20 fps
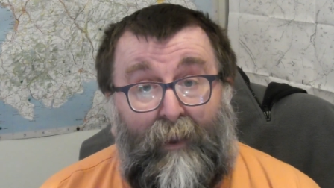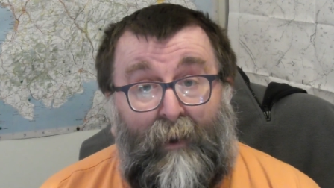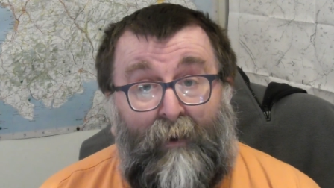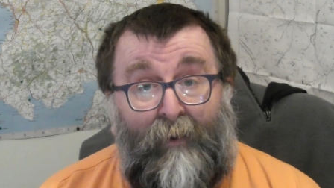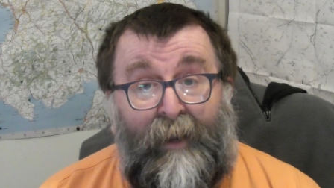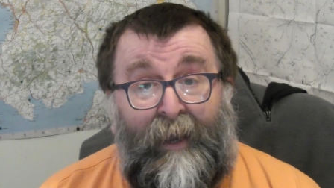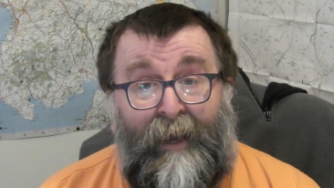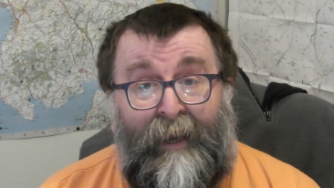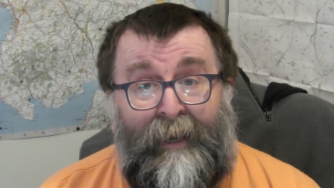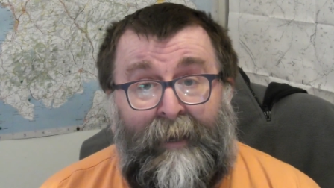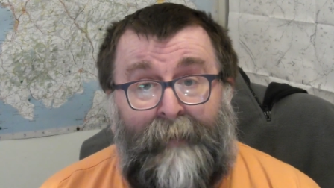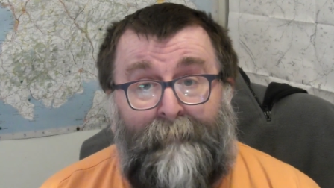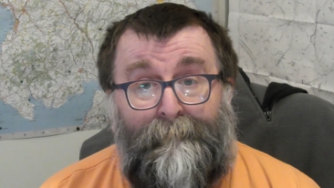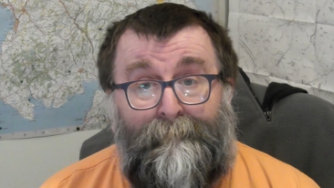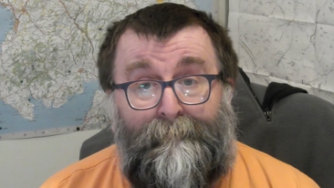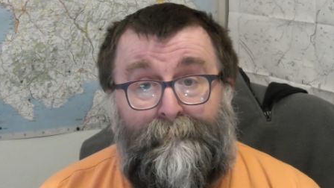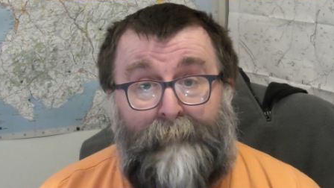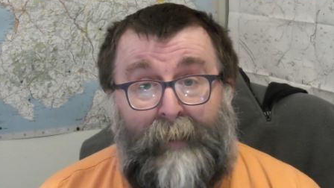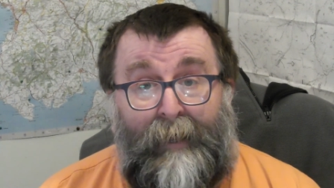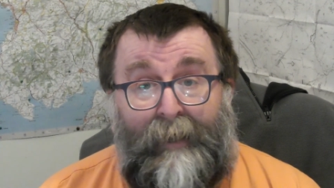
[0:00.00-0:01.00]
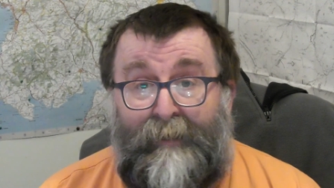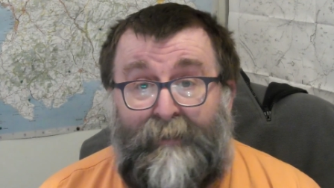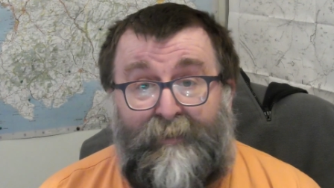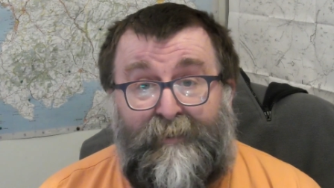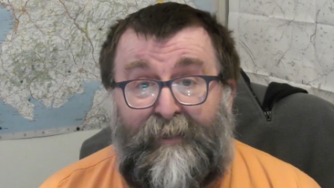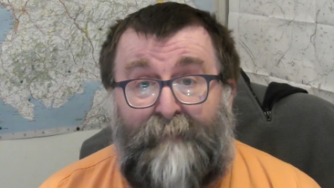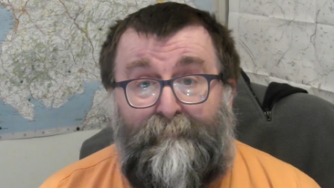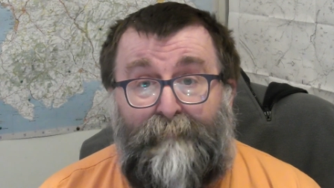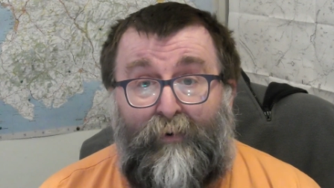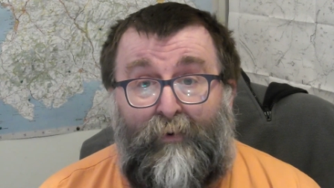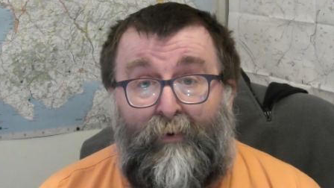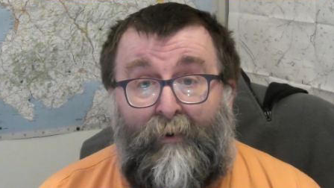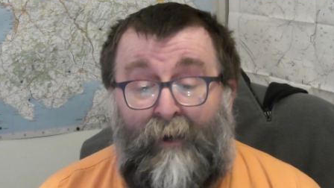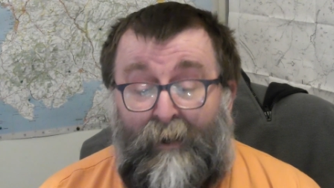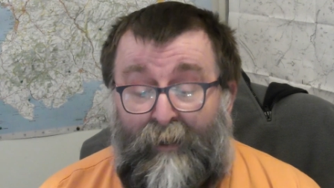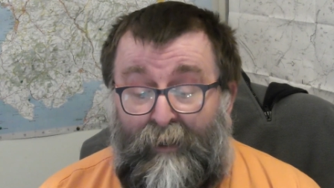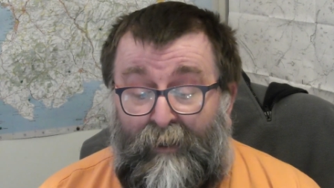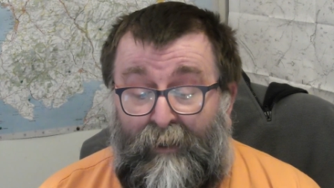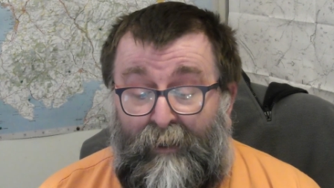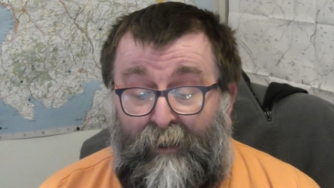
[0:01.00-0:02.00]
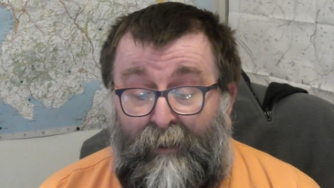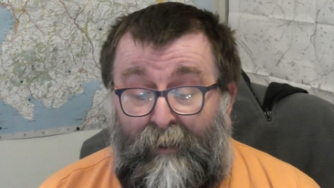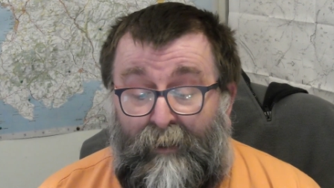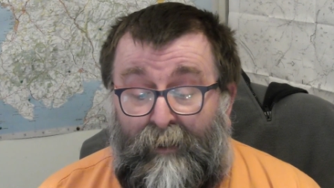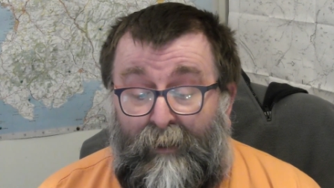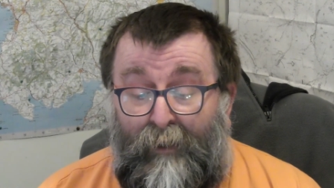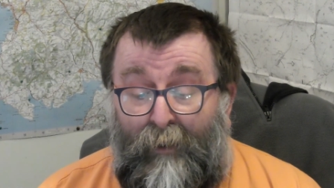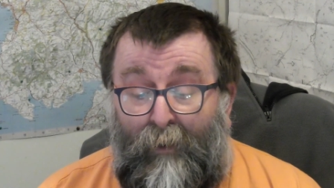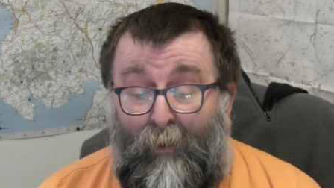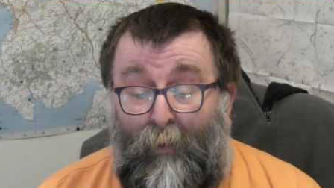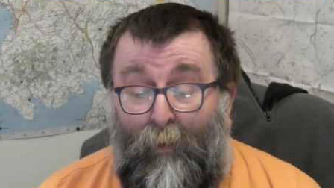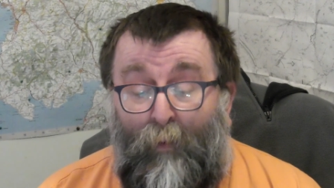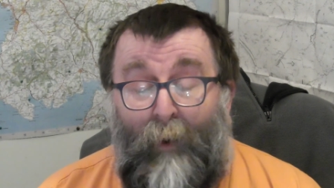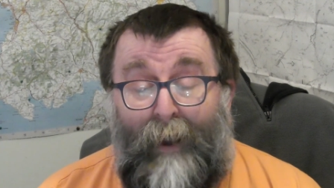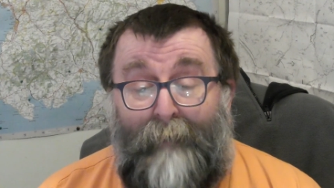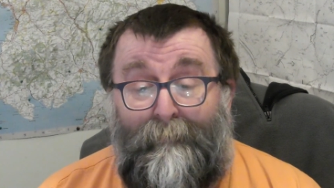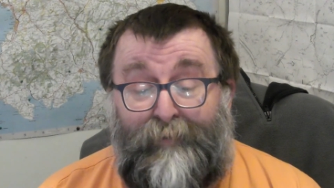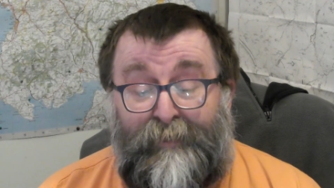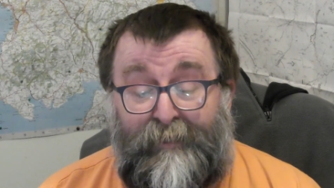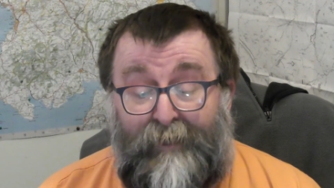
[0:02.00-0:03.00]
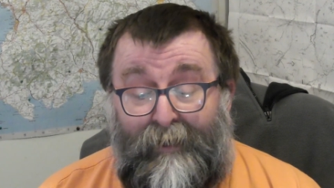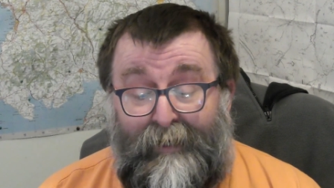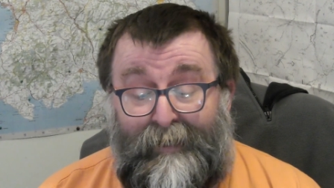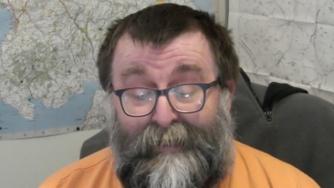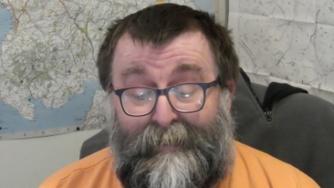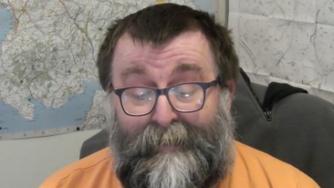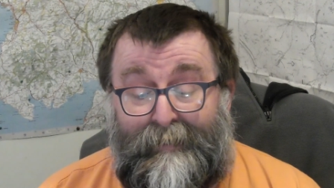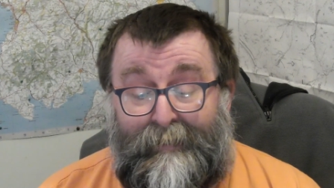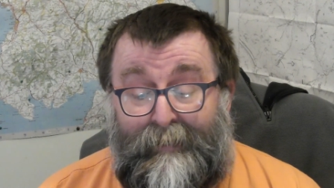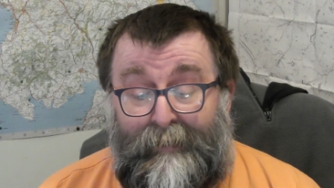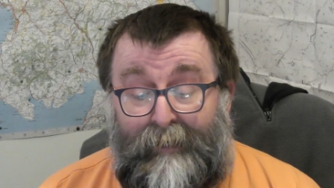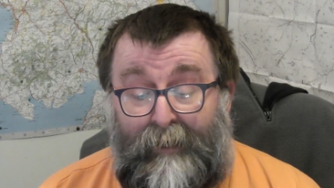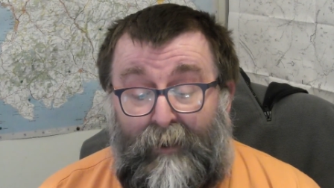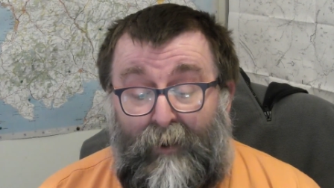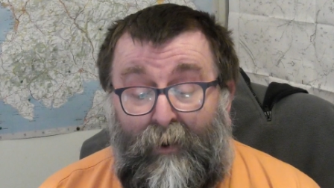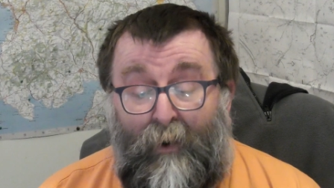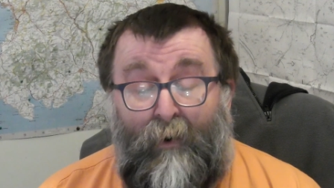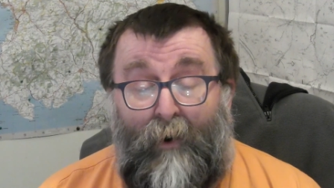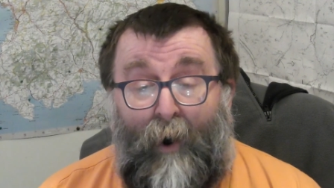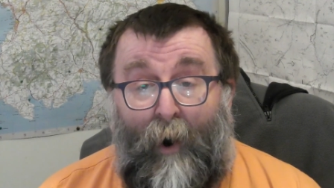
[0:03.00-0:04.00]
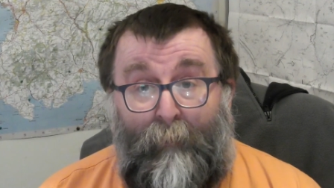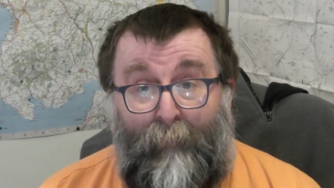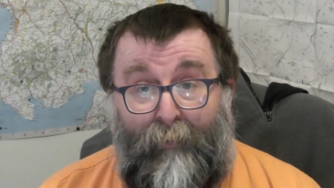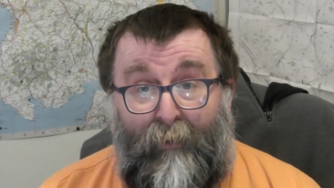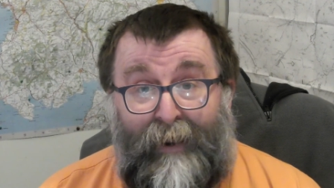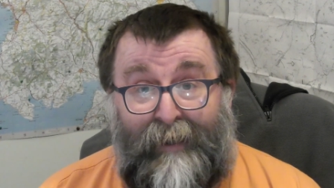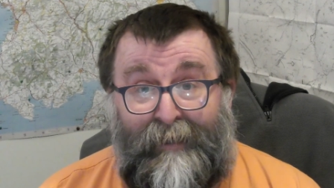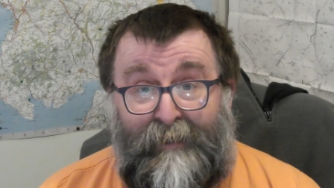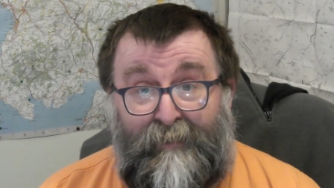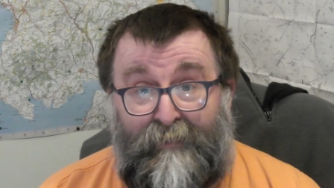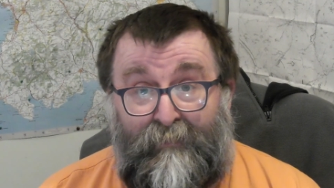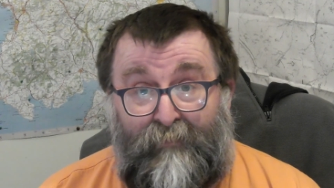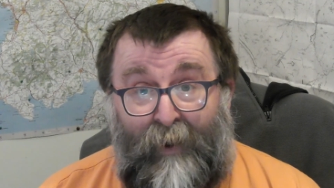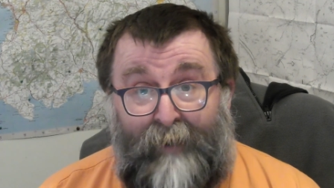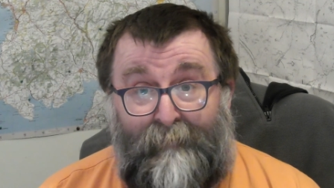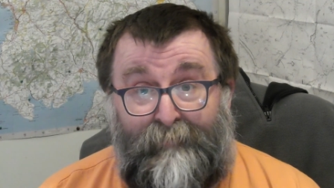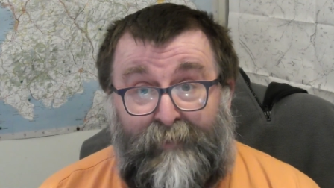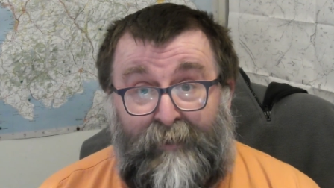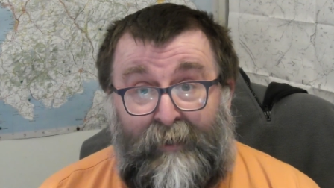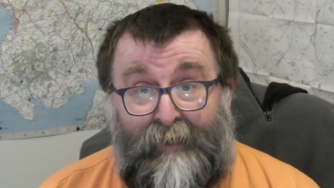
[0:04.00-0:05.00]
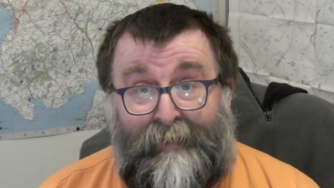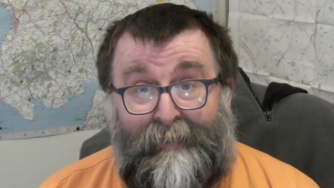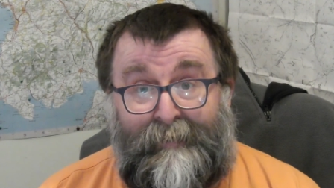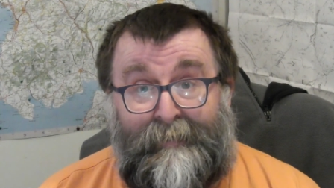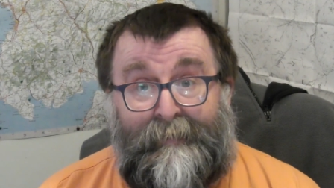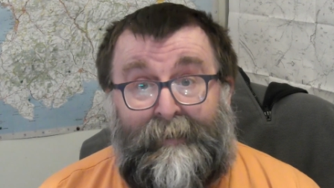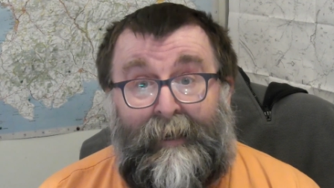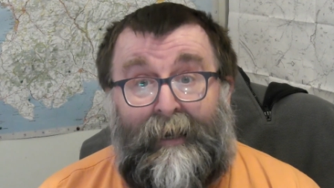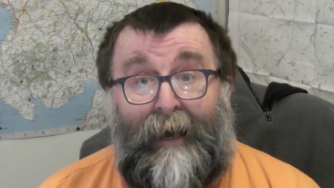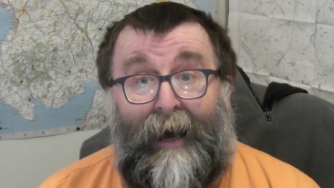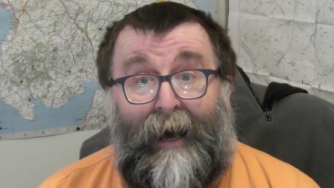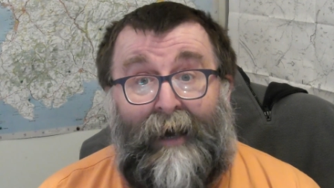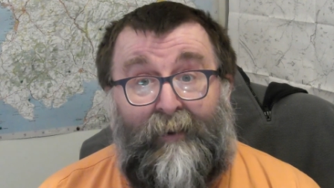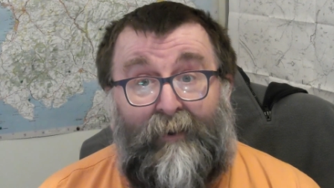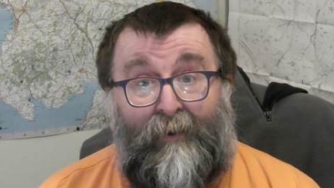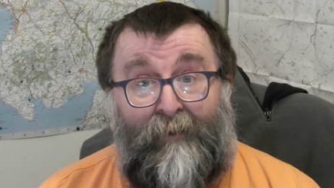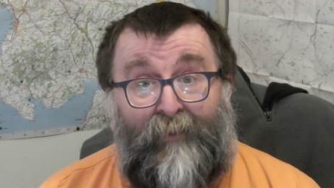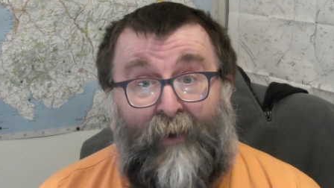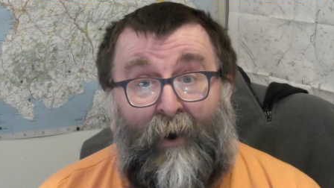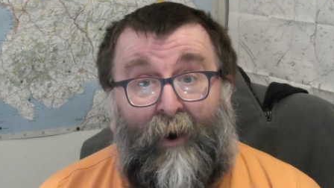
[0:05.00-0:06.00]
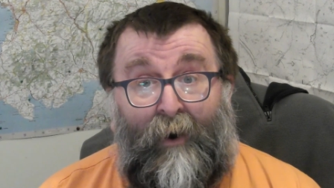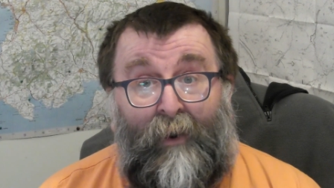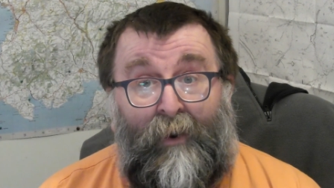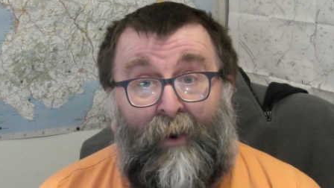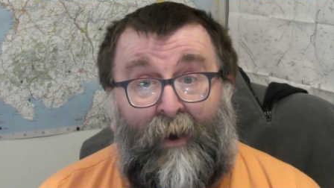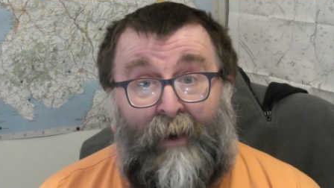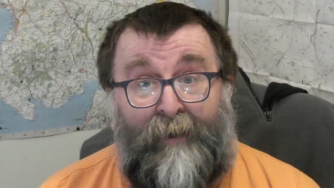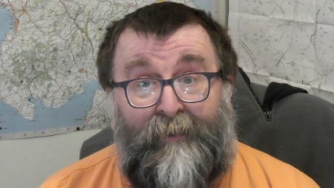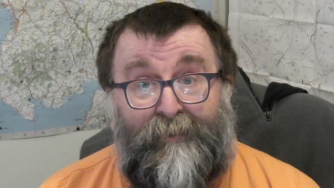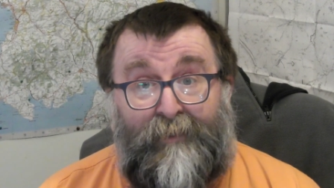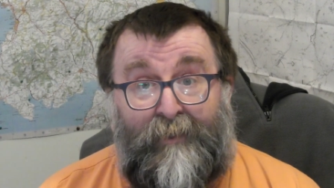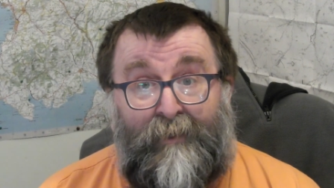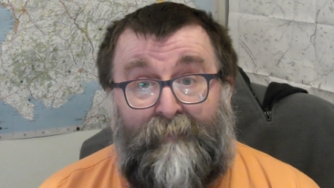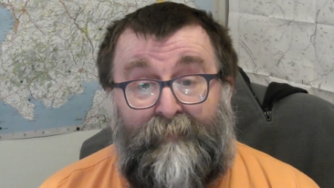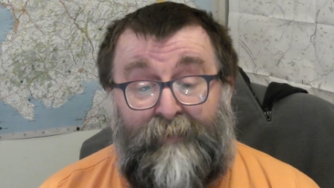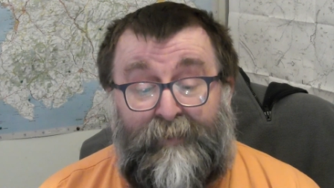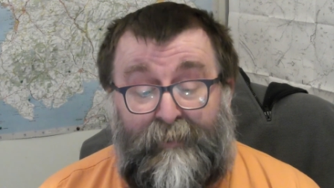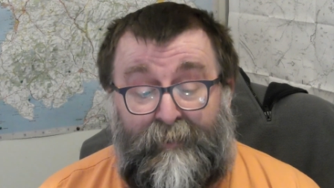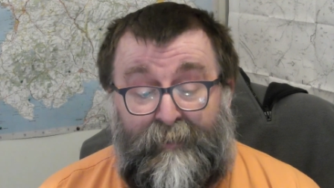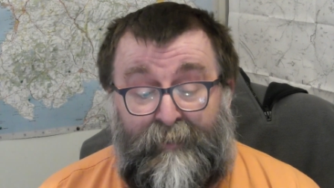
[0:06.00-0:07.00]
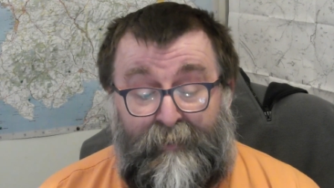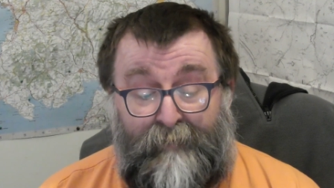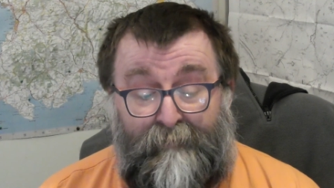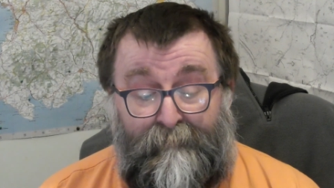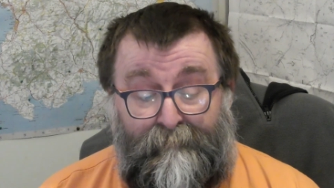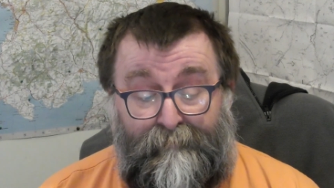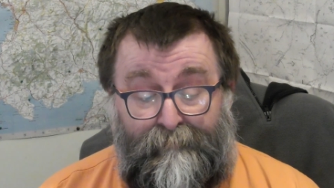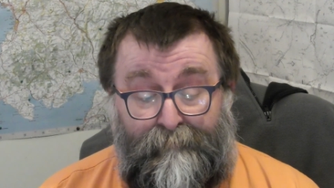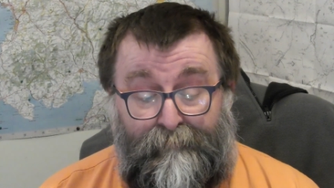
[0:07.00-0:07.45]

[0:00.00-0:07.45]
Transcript: Okay? Simple websites or operators of websites and other online services.